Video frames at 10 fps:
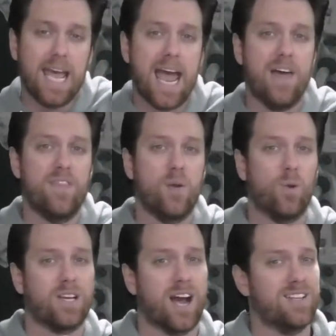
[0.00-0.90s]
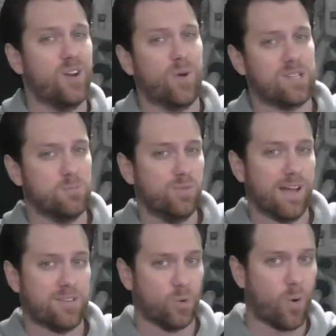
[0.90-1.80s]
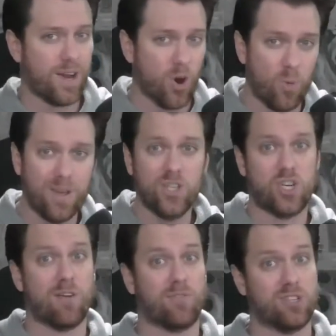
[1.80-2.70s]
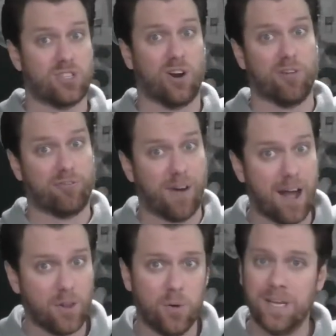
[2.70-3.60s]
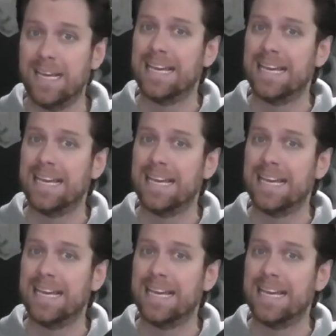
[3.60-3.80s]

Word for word: And then when Kanye West moved out to Wyoming, Jeffree Star followed.